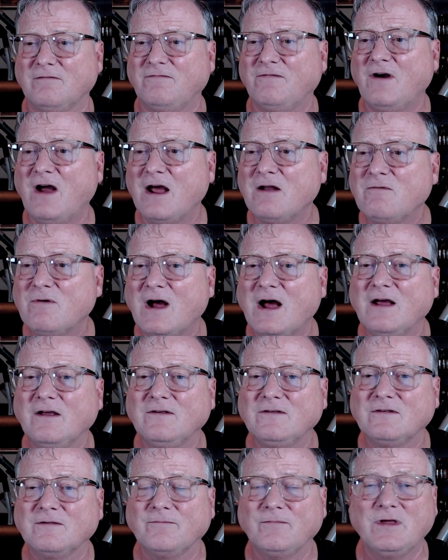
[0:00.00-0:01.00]
Fried
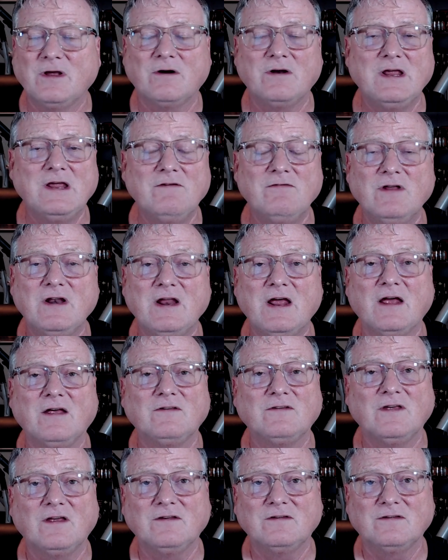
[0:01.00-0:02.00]
rice, even
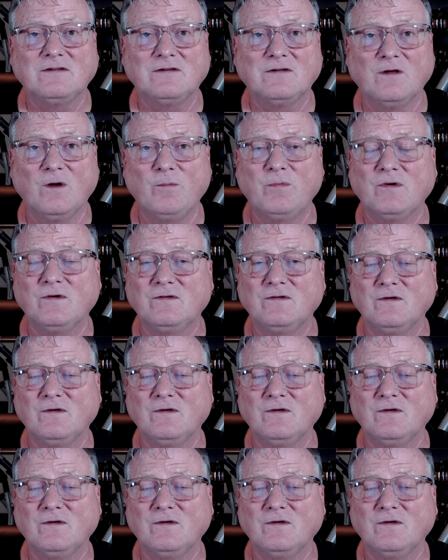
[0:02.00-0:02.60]
as a super,